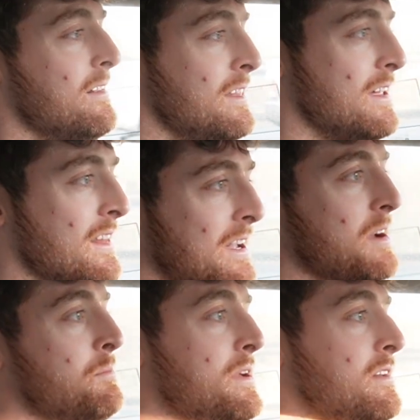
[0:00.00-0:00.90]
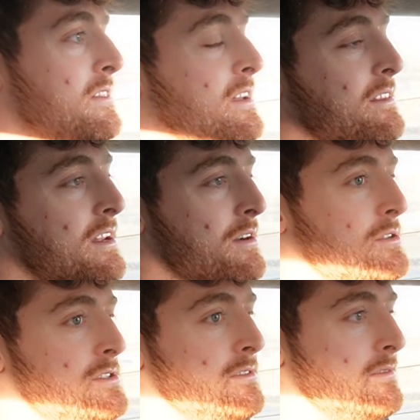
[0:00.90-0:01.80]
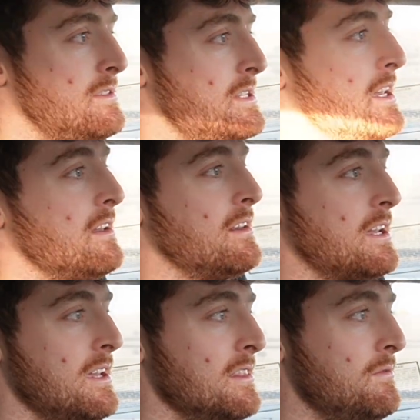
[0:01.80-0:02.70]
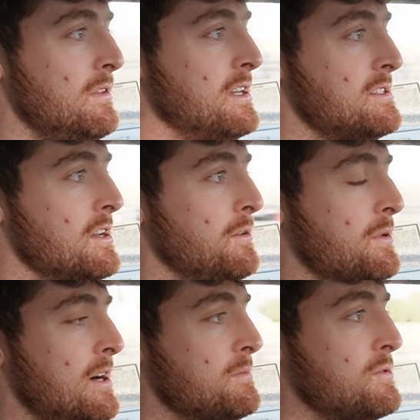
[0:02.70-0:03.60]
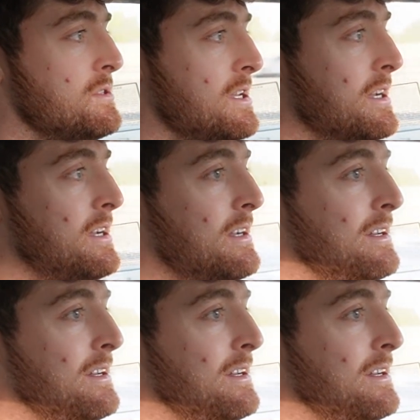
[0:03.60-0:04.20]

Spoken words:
like a big thing that I was saying like in the VSL prompts was like,